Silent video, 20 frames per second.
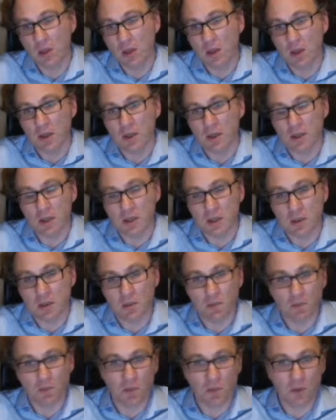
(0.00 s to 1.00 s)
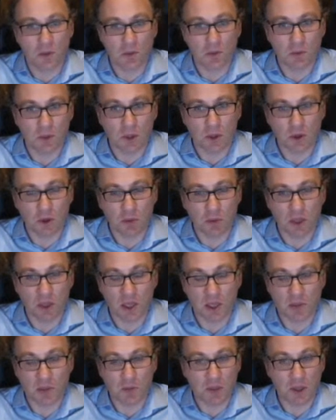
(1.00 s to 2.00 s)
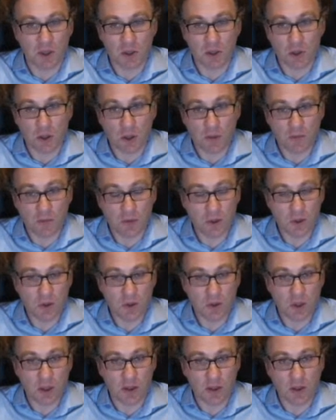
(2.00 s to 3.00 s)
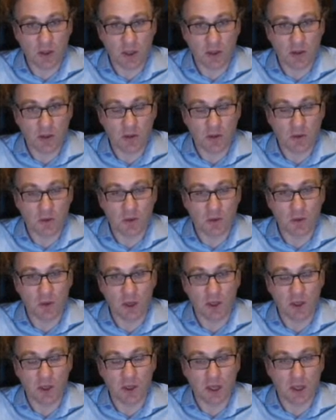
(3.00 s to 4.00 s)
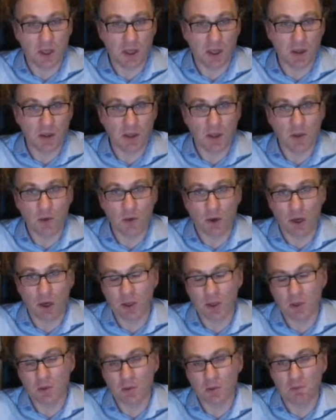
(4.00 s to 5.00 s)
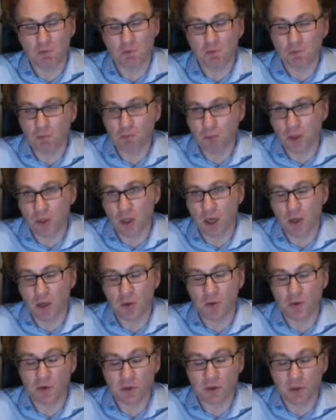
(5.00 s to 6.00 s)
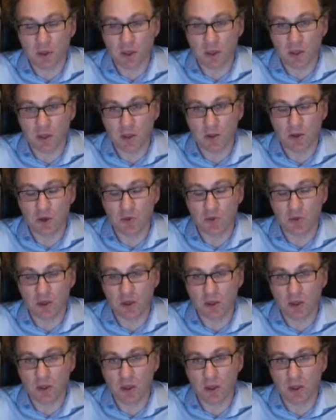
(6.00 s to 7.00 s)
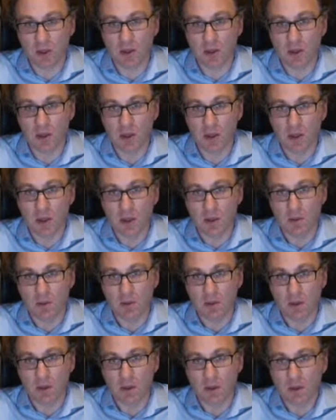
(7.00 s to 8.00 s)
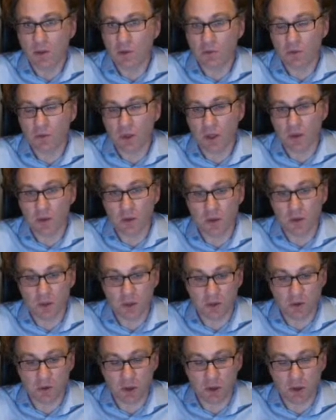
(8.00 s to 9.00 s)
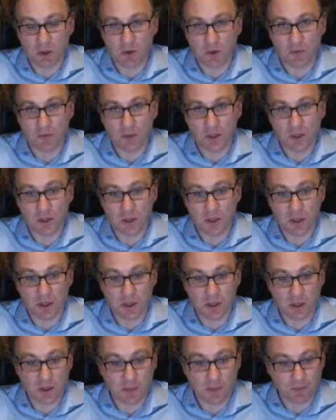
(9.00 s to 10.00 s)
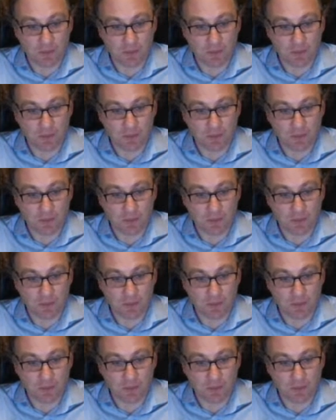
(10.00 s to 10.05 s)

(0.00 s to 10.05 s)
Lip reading: it is determined as being solved. So then you can say that you actually pretty accurately determined the 3D structure of these things.